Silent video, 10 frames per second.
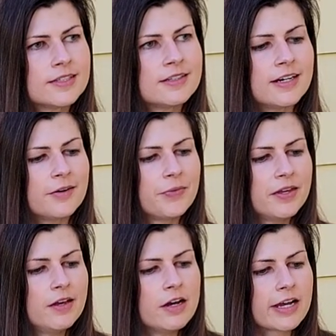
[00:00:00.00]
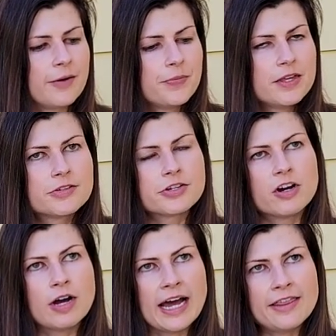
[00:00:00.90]
Yeah. Okay.
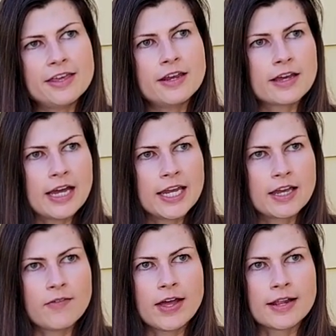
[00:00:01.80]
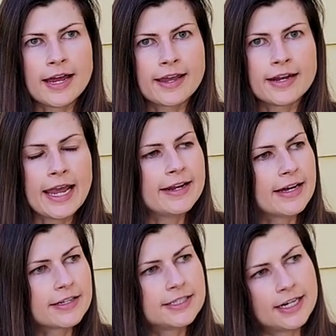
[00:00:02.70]
So I think I give it like an 8
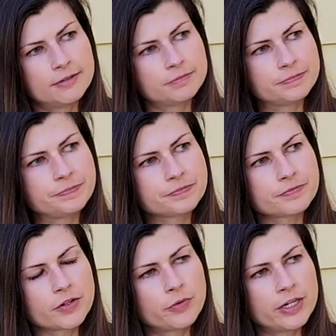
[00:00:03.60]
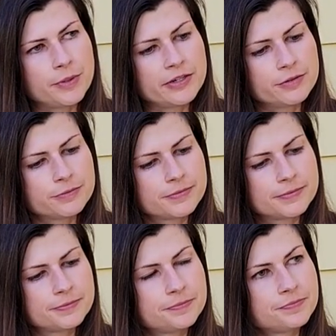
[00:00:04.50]
out of 10. What about you?
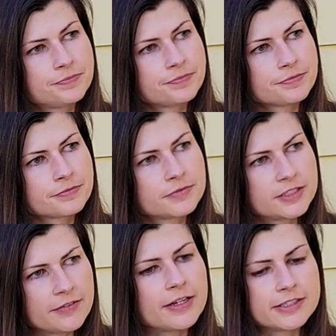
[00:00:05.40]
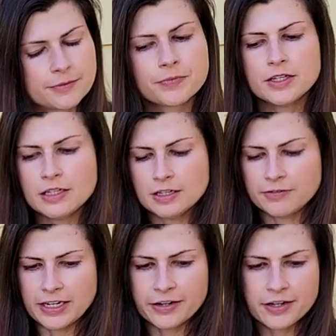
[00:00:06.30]
7 out of 10. Seven out.
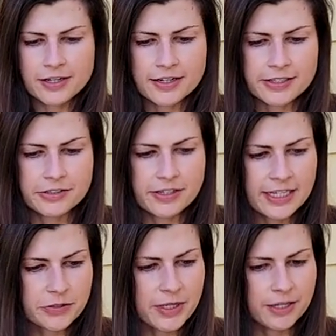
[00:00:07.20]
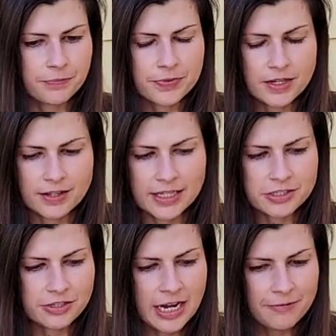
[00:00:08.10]
Very good. Let's do the next one.
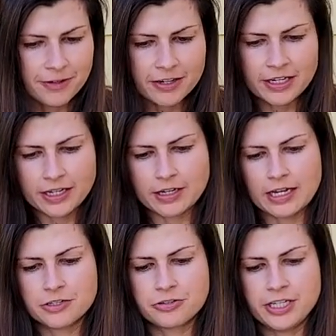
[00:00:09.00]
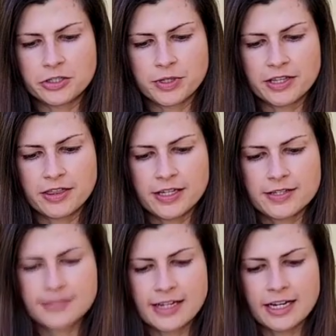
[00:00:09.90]
Let's try. I'm very intrigued with
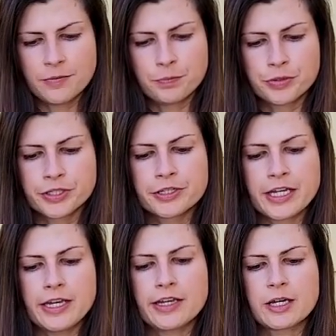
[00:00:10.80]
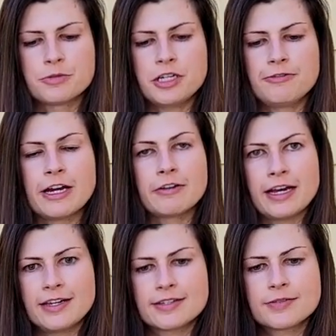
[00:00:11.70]
this um, bulgogi kimchi fried
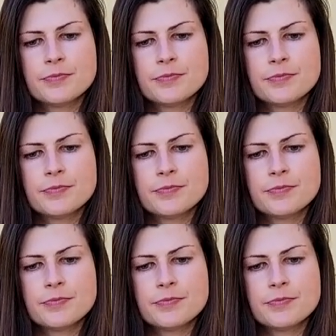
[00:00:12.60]
rice.